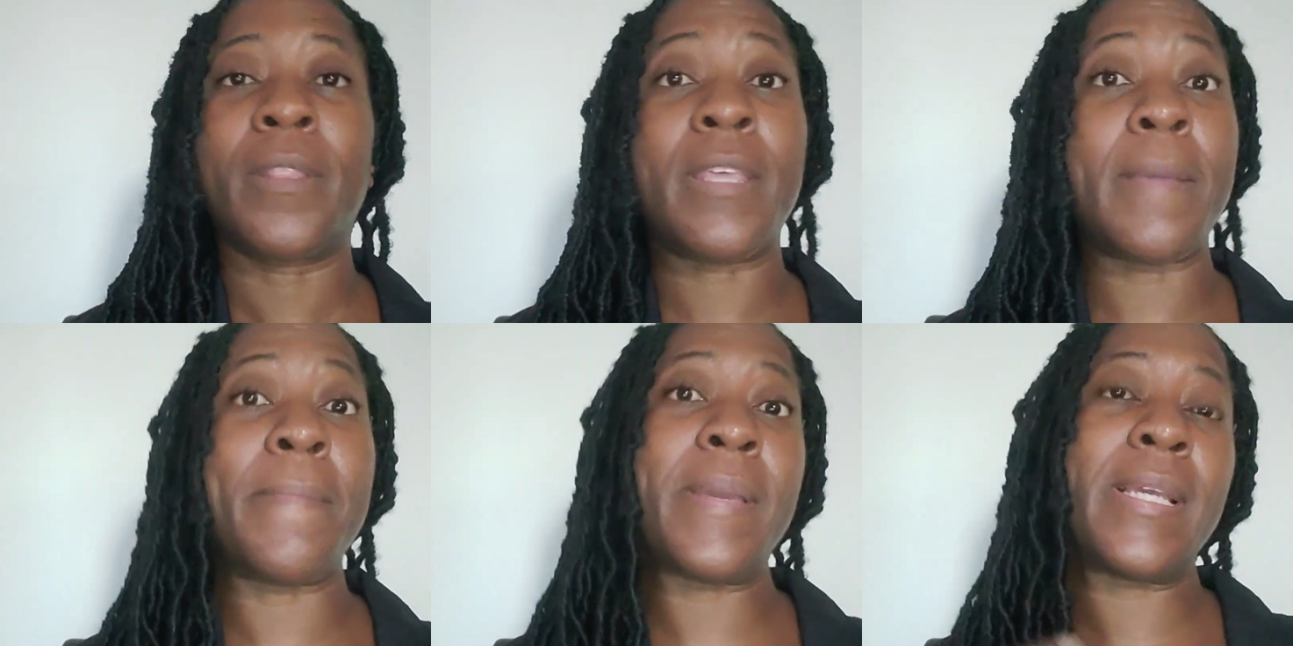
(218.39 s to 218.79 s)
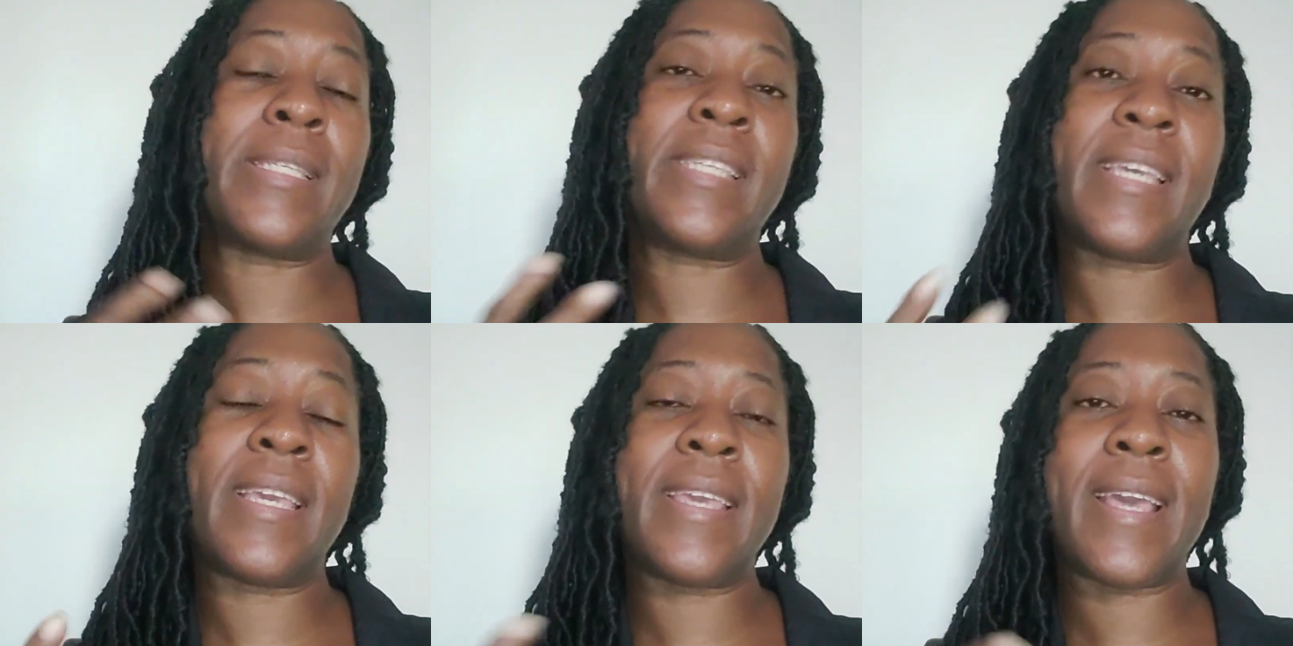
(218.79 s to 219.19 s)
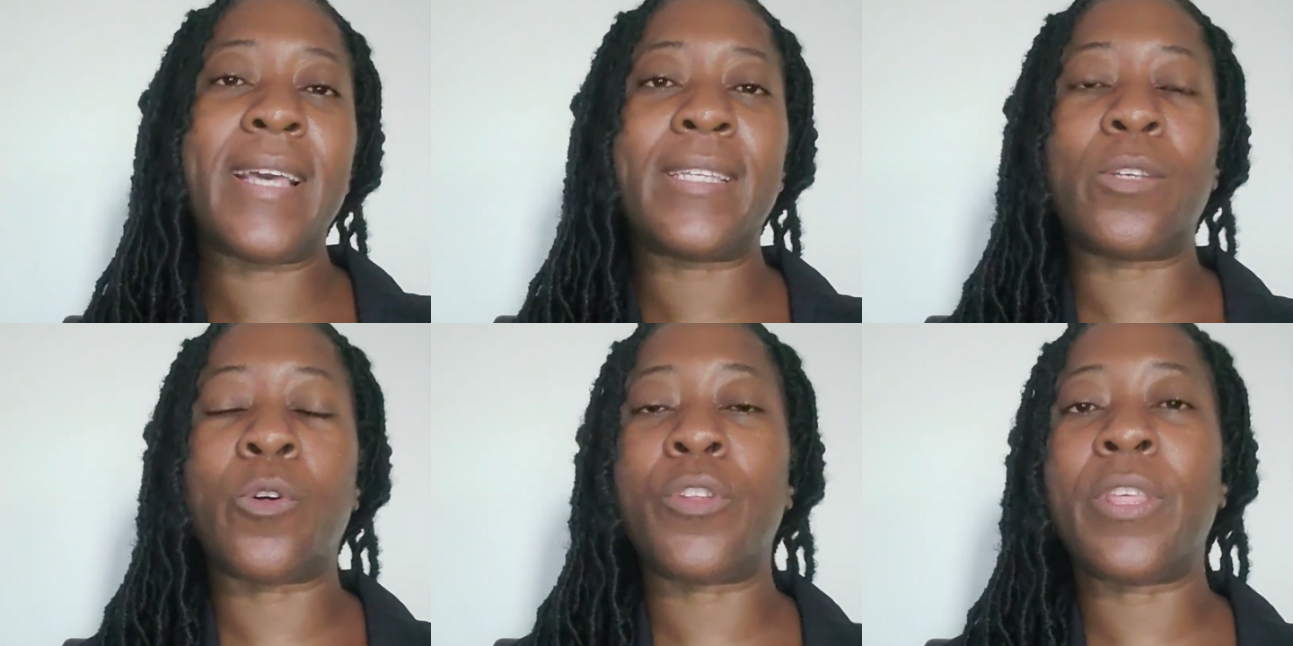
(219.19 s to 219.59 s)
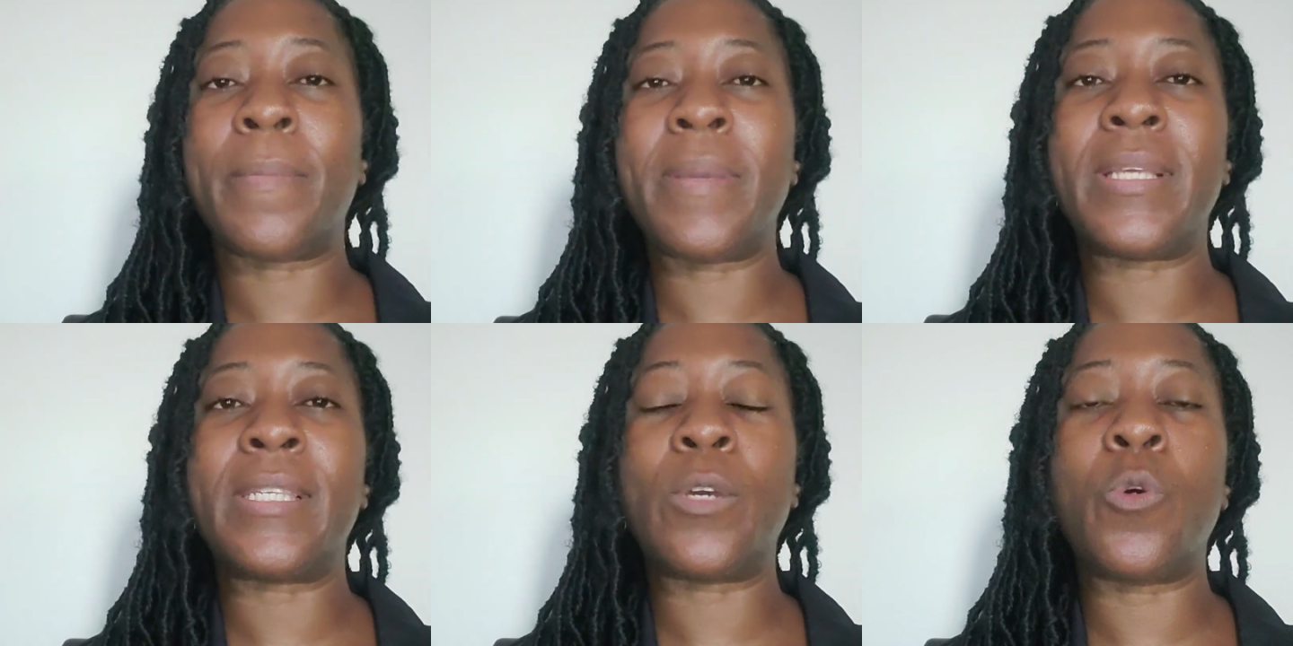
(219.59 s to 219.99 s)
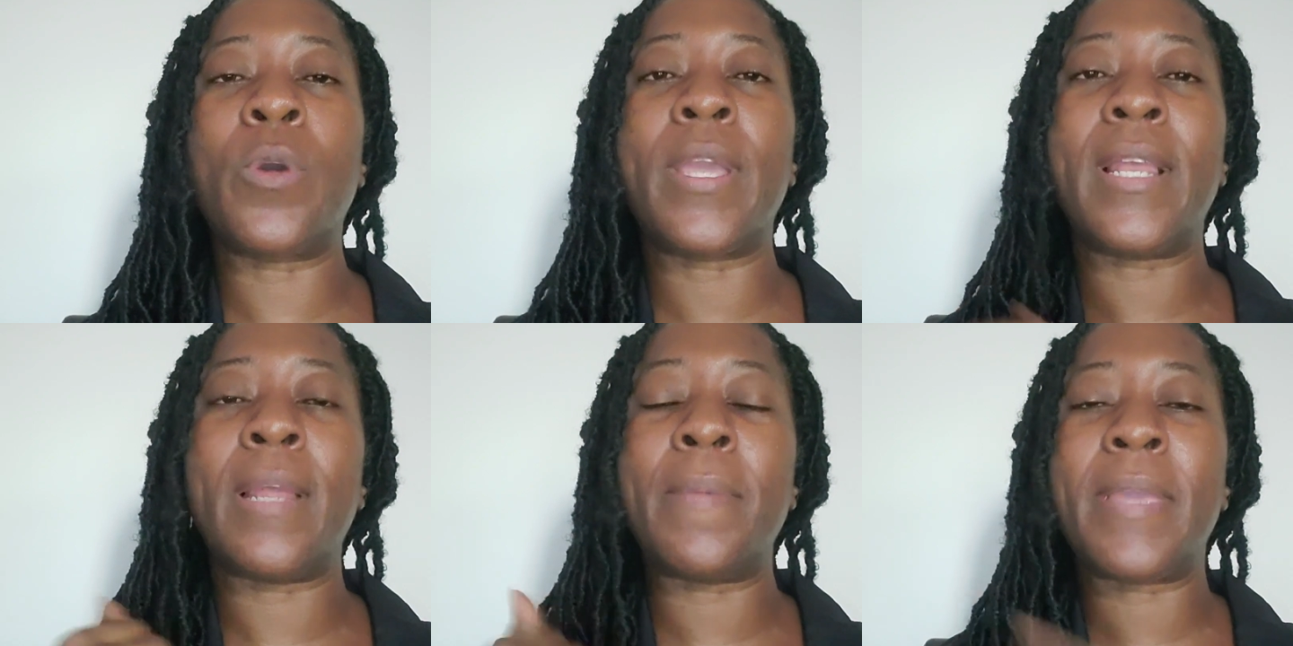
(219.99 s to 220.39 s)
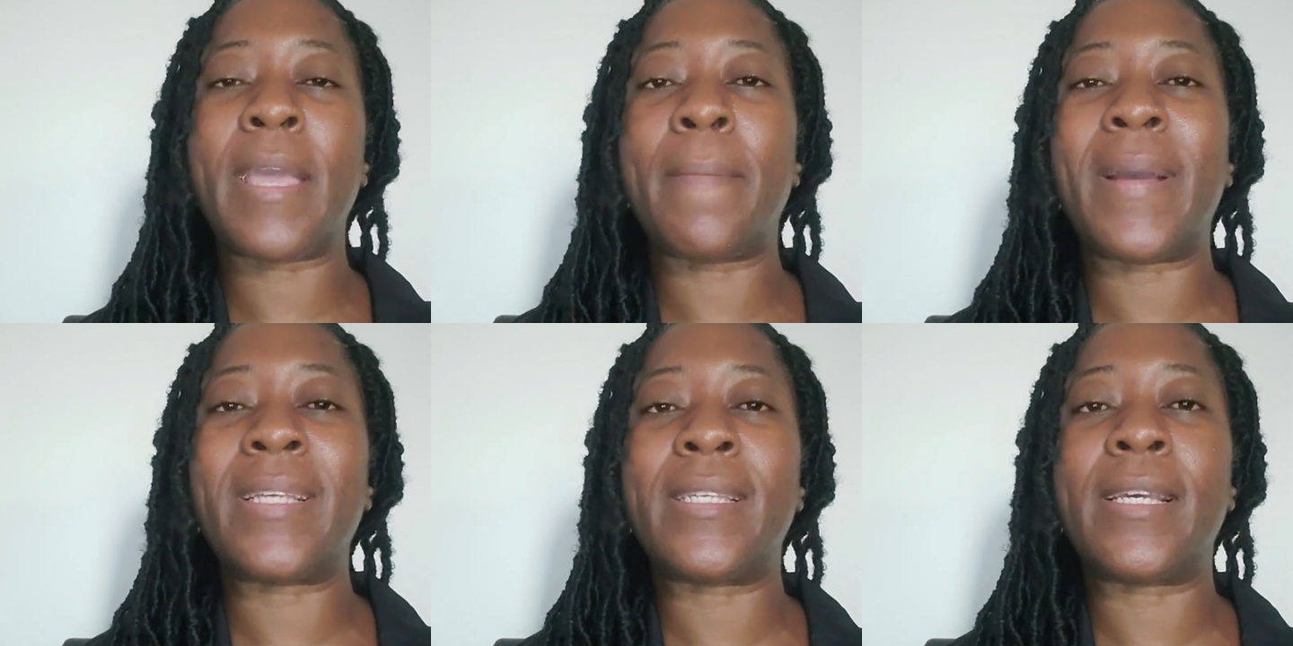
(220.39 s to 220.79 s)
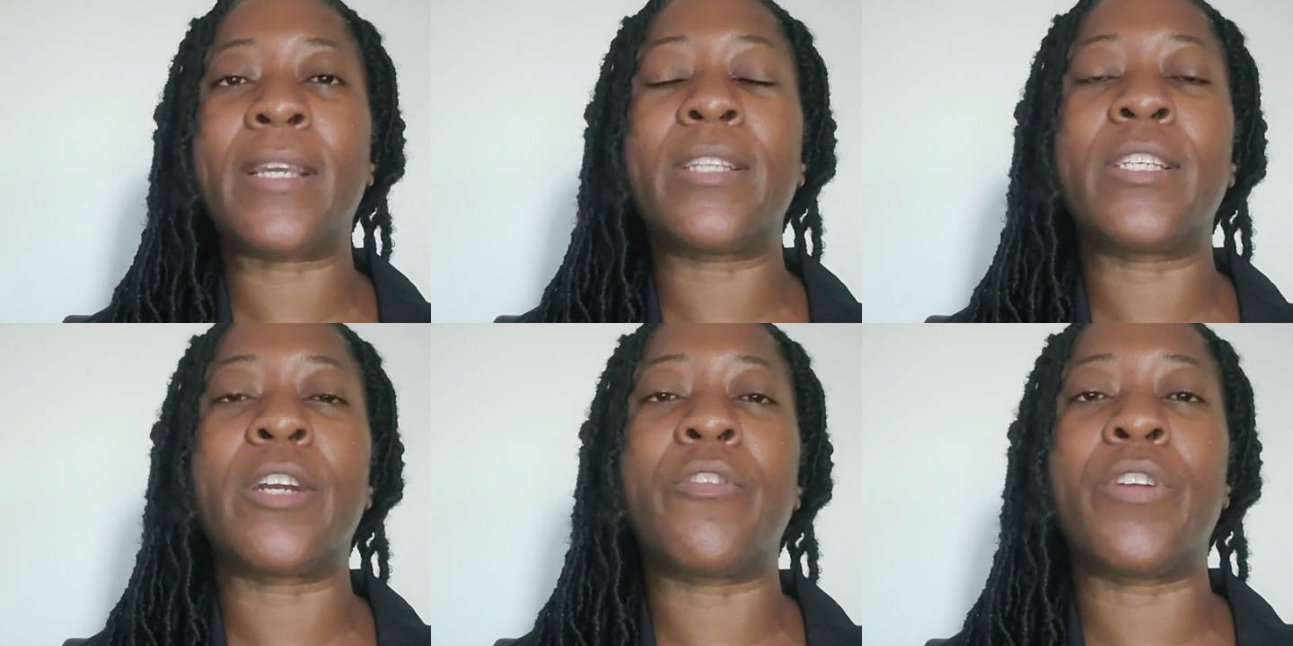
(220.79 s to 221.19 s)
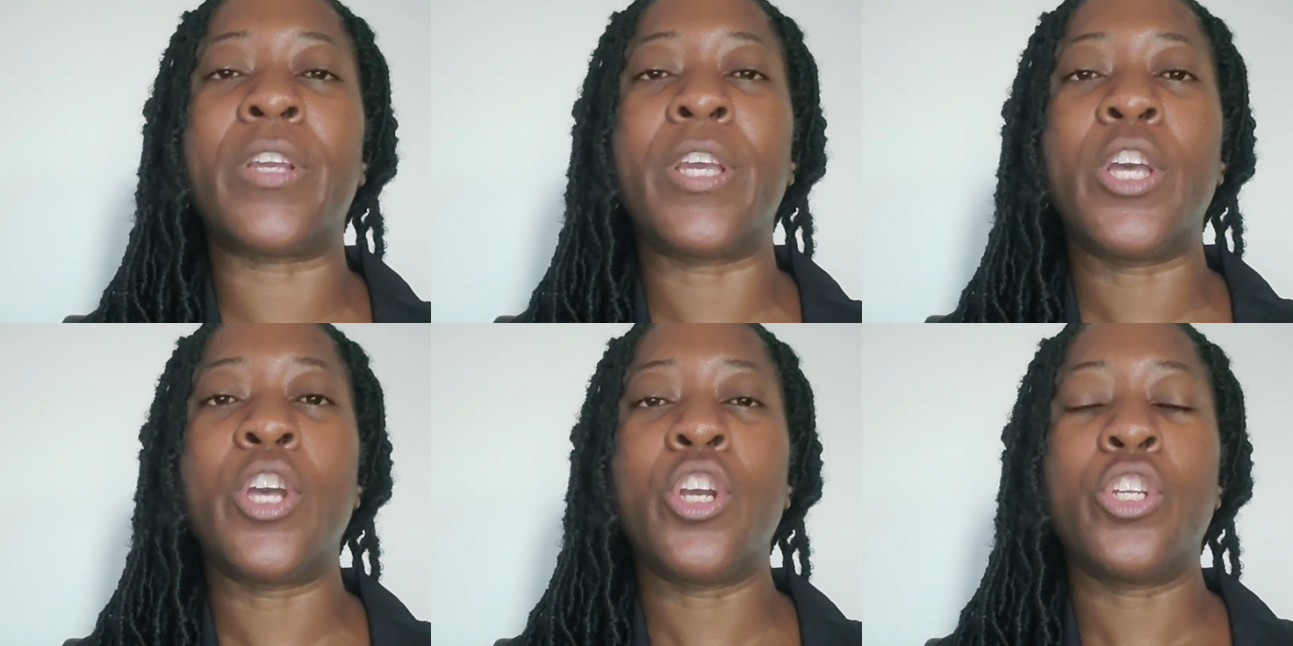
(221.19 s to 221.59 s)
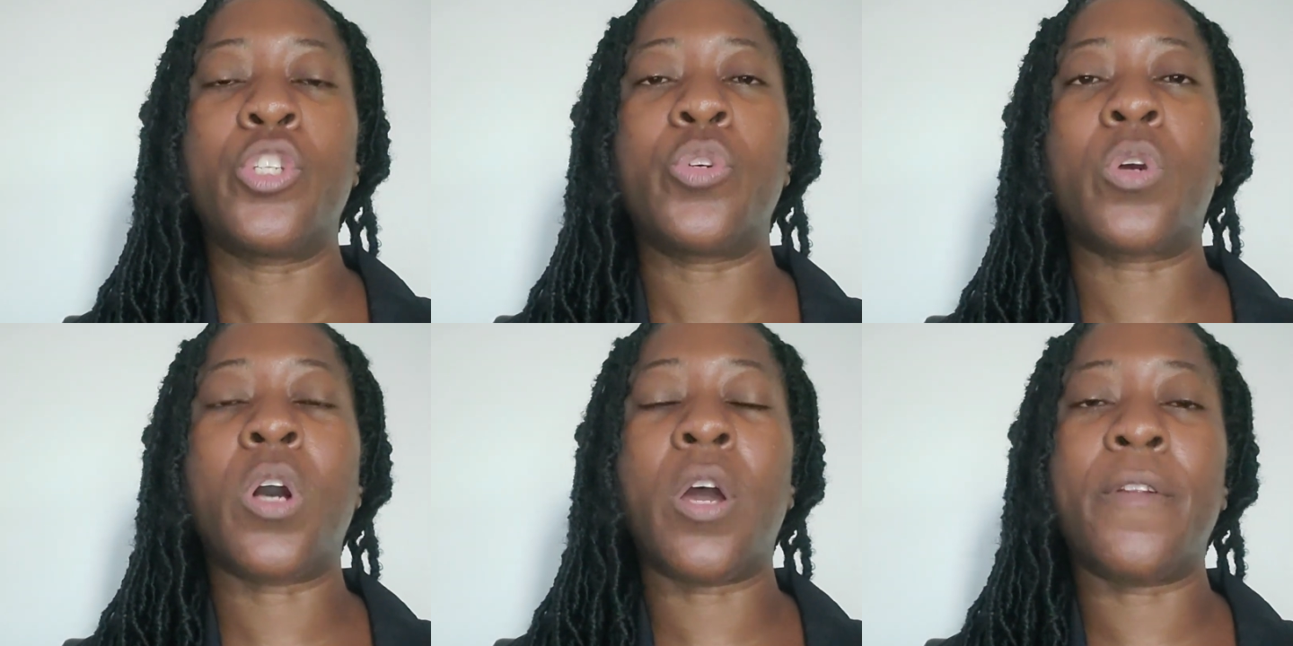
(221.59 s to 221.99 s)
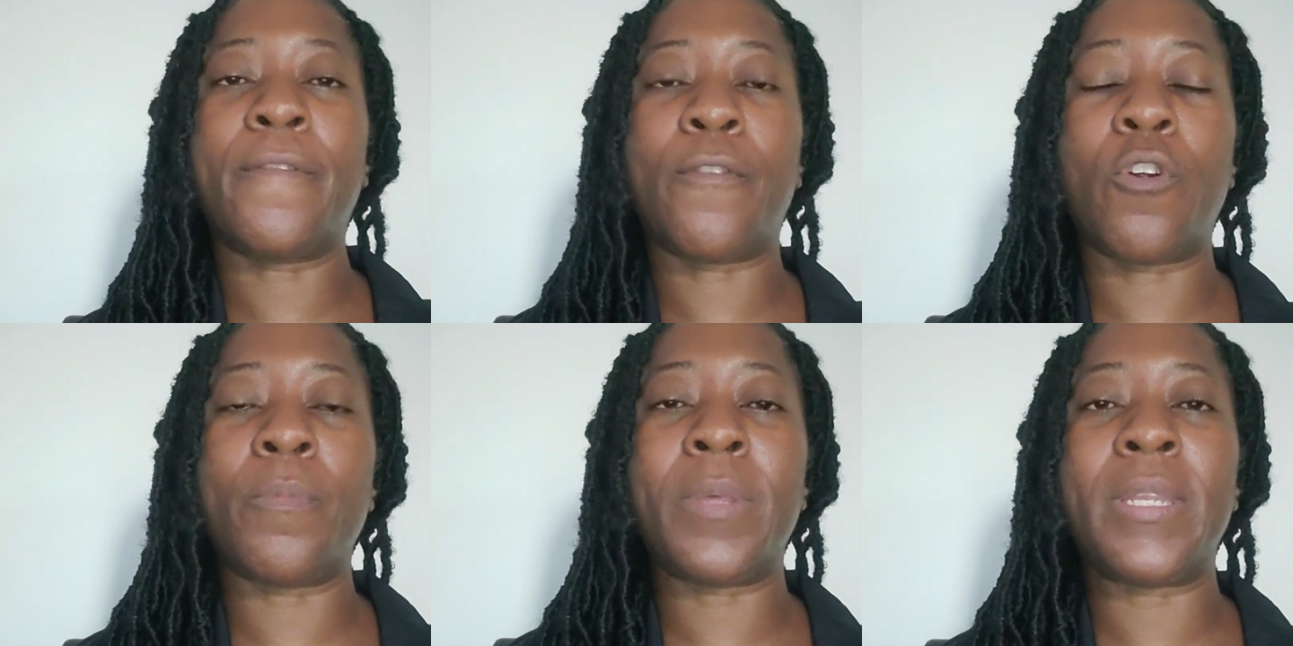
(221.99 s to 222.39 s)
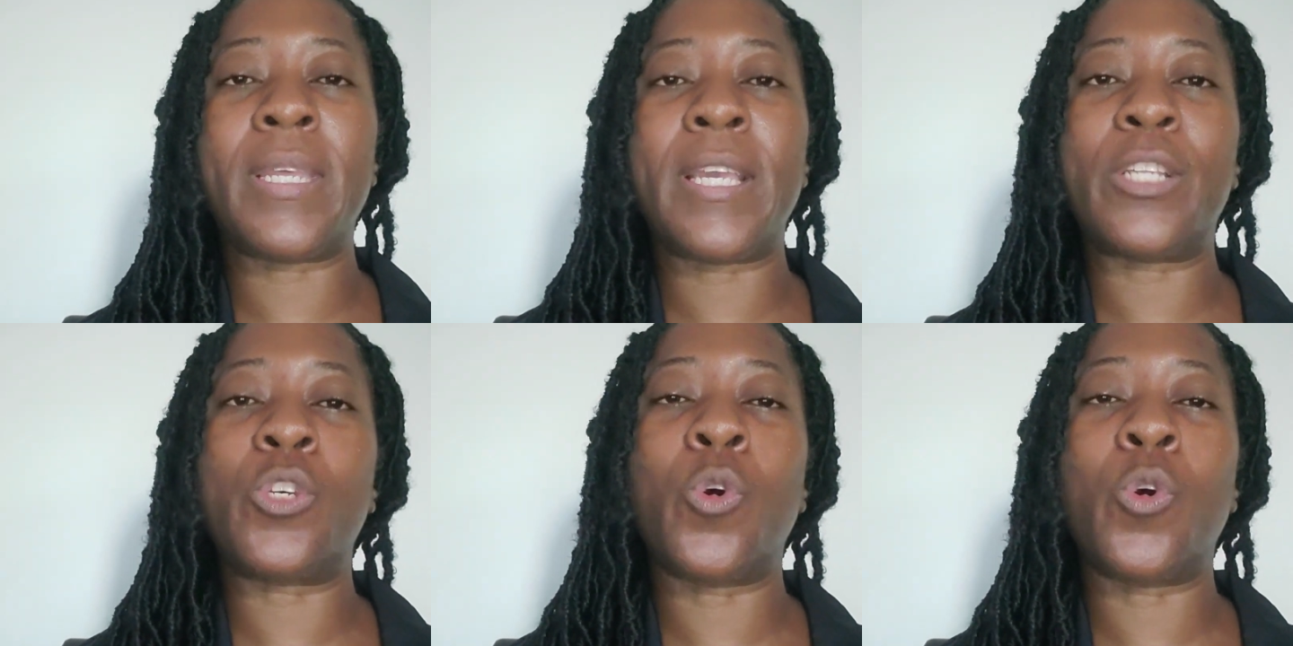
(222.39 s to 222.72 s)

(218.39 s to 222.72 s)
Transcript: they may say yes, or they may say, okay, let me get my secretary to confirm the date.